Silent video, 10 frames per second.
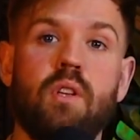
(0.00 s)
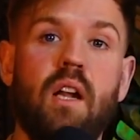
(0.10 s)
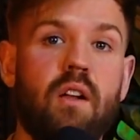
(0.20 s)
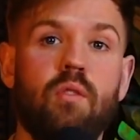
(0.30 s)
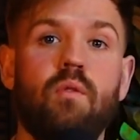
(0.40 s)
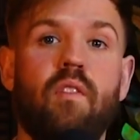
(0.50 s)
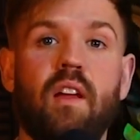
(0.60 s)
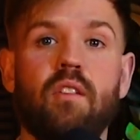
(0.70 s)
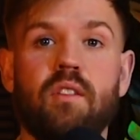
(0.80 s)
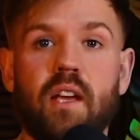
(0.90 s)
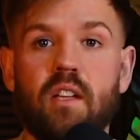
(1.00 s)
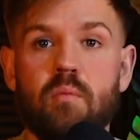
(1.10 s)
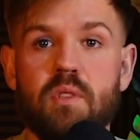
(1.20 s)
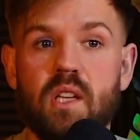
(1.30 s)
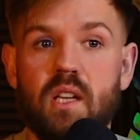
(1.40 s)
and I don't think you're taking
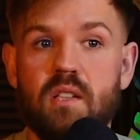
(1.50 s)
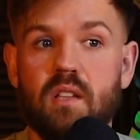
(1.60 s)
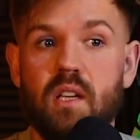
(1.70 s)
them seriously.